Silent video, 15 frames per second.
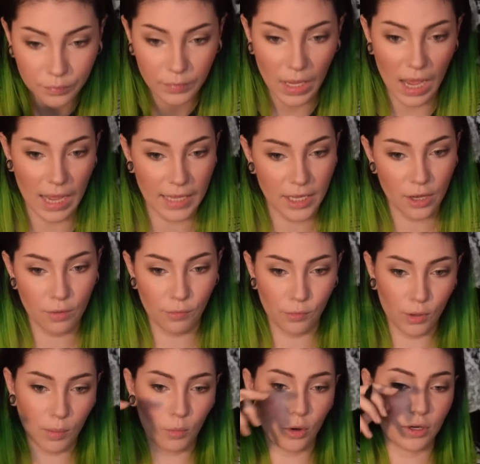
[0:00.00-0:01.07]
I go
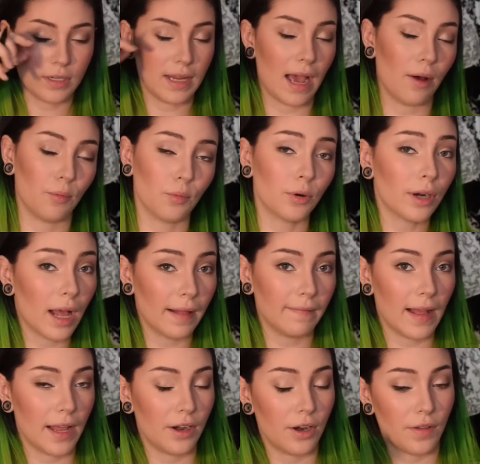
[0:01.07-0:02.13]
for a more downward
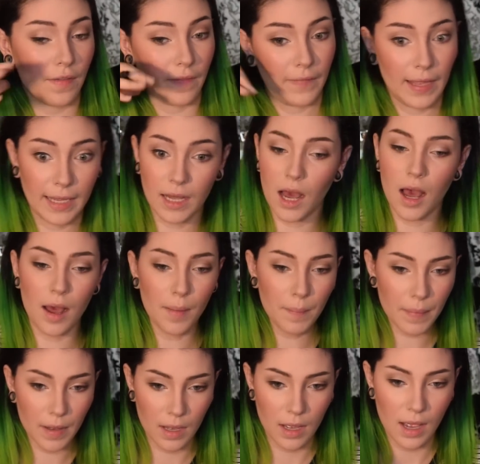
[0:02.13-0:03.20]
eyeliner than like up
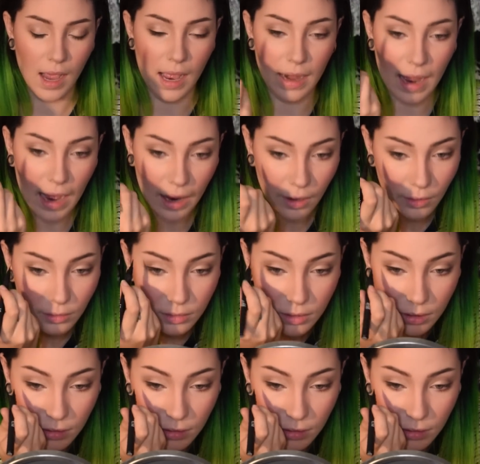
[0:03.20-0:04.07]
and out.